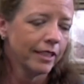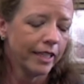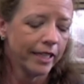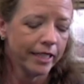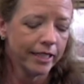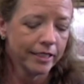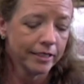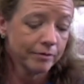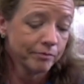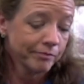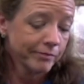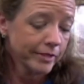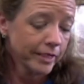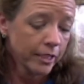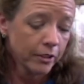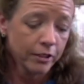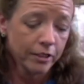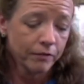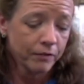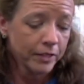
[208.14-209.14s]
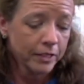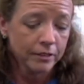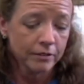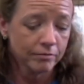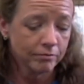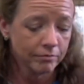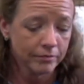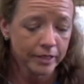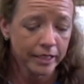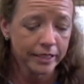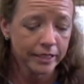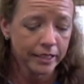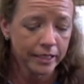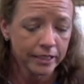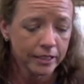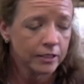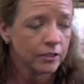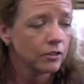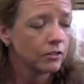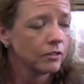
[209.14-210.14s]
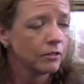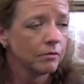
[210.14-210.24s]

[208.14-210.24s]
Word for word: And Larry felt like he could